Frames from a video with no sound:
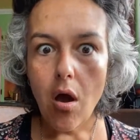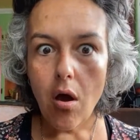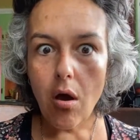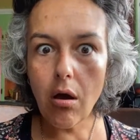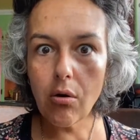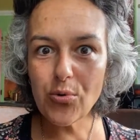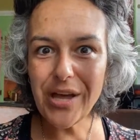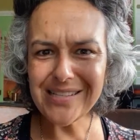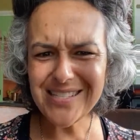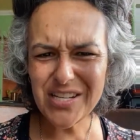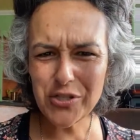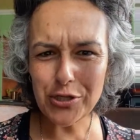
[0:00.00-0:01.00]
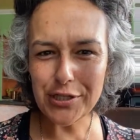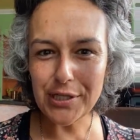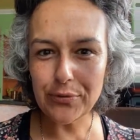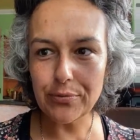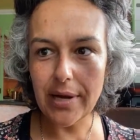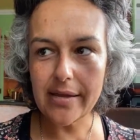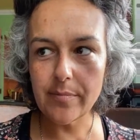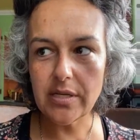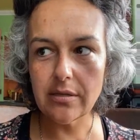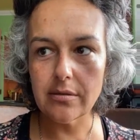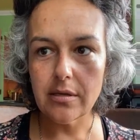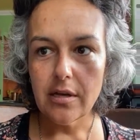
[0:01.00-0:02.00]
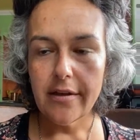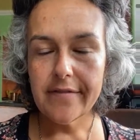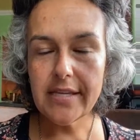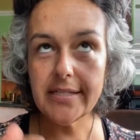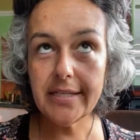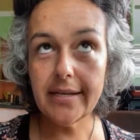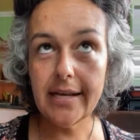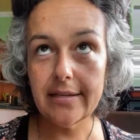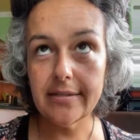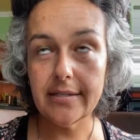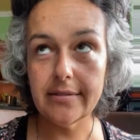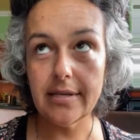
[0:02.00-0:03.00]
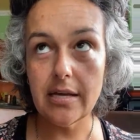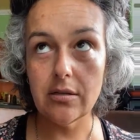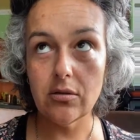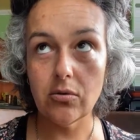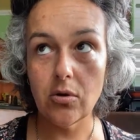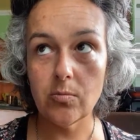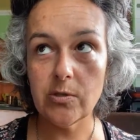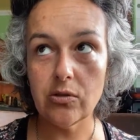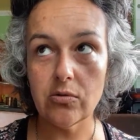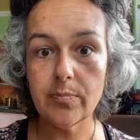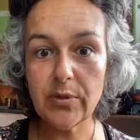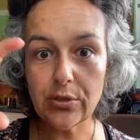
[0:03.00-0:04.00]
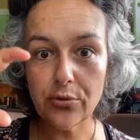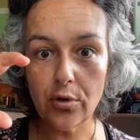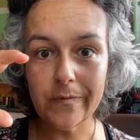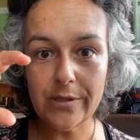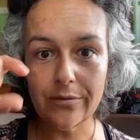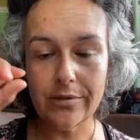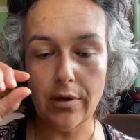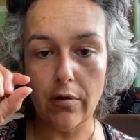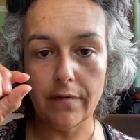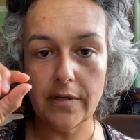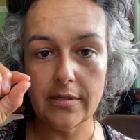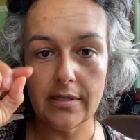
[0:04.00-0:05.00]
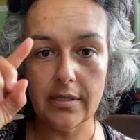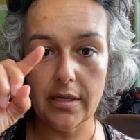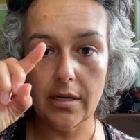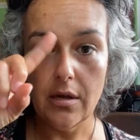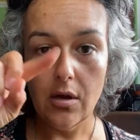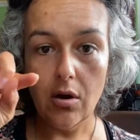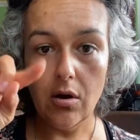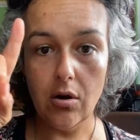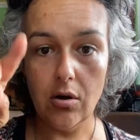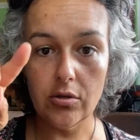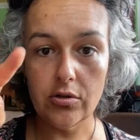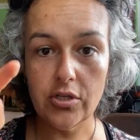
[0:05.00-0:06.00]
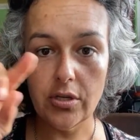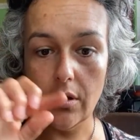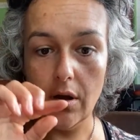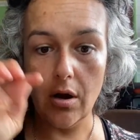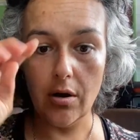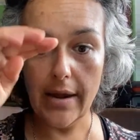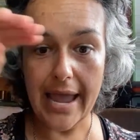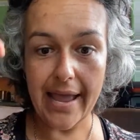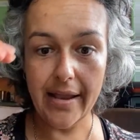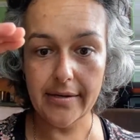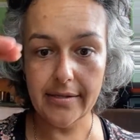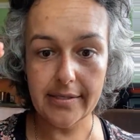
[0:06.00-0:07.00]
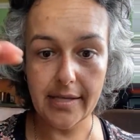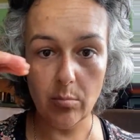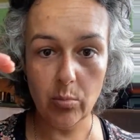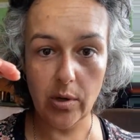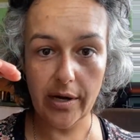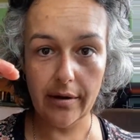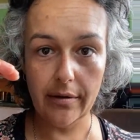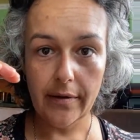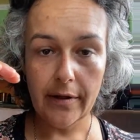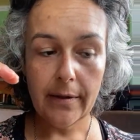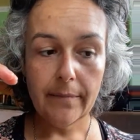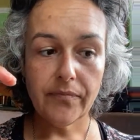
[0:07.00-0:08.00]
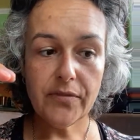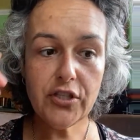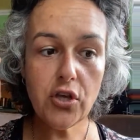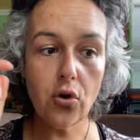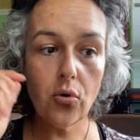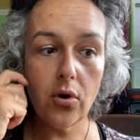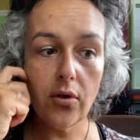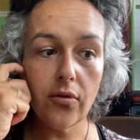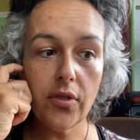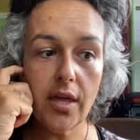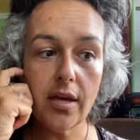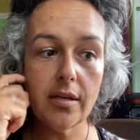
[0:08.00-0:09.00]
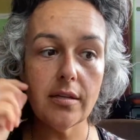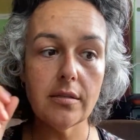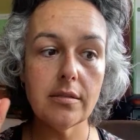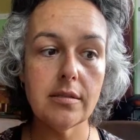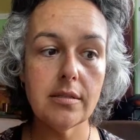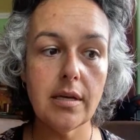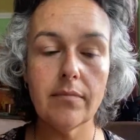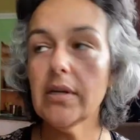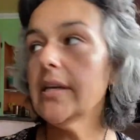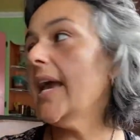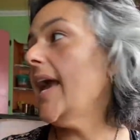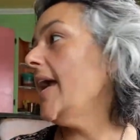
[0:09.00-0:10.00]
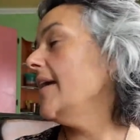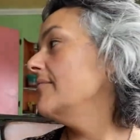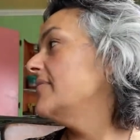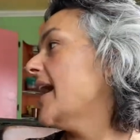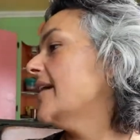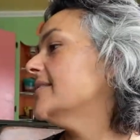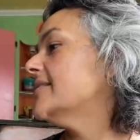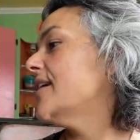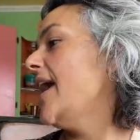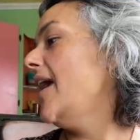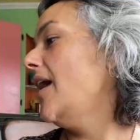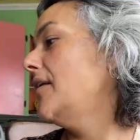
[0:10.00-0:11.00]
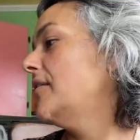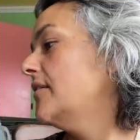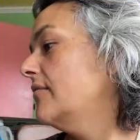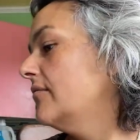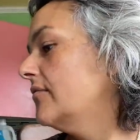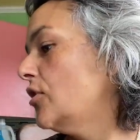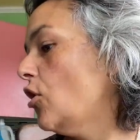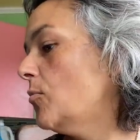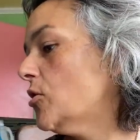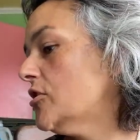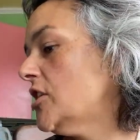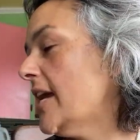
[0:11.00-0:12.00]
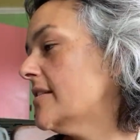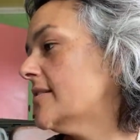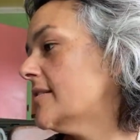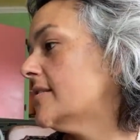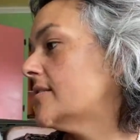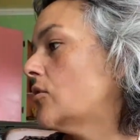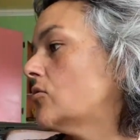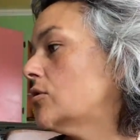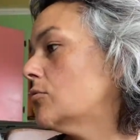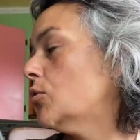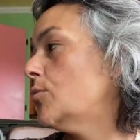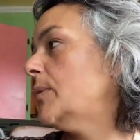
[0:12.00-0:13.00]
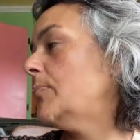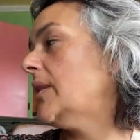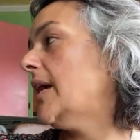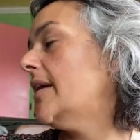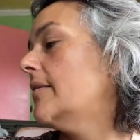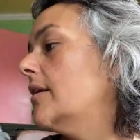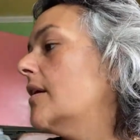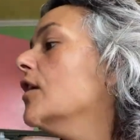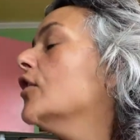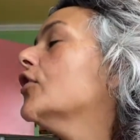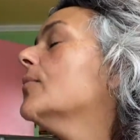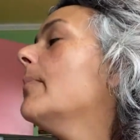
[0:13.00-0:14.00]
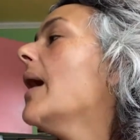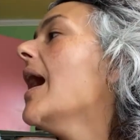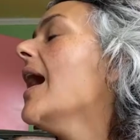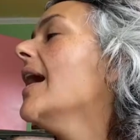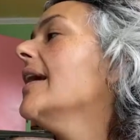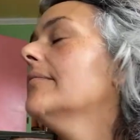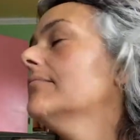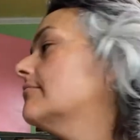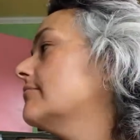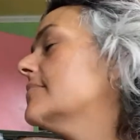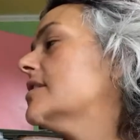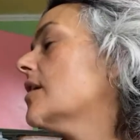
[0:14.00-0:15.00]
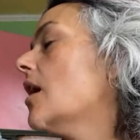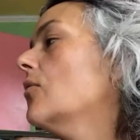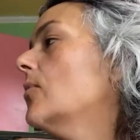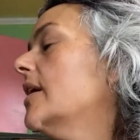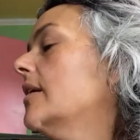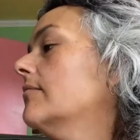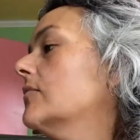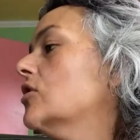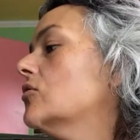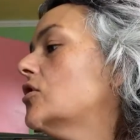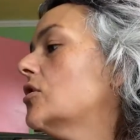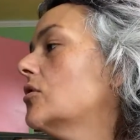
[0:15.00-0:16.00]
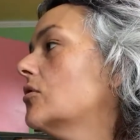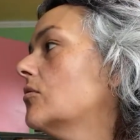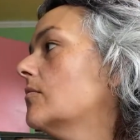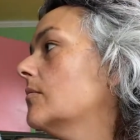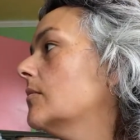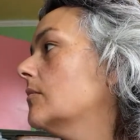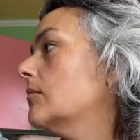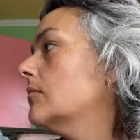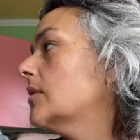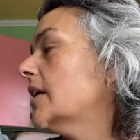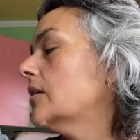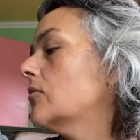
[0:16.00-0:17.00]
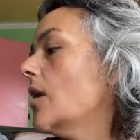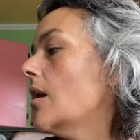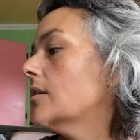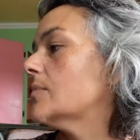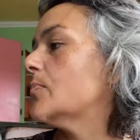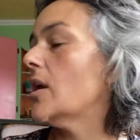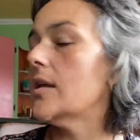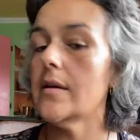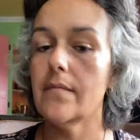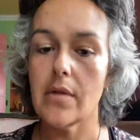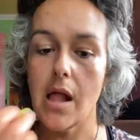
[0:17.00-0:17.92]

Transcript: Oh, that's interesting, right? Because the DNA is inside of the chromosomes, but the chromosomes obviously are end somewhere. So okay, that's the end. No more chances. Go to the room and play. Goodbye. Sorry. You too. Kick rocks, Bretta.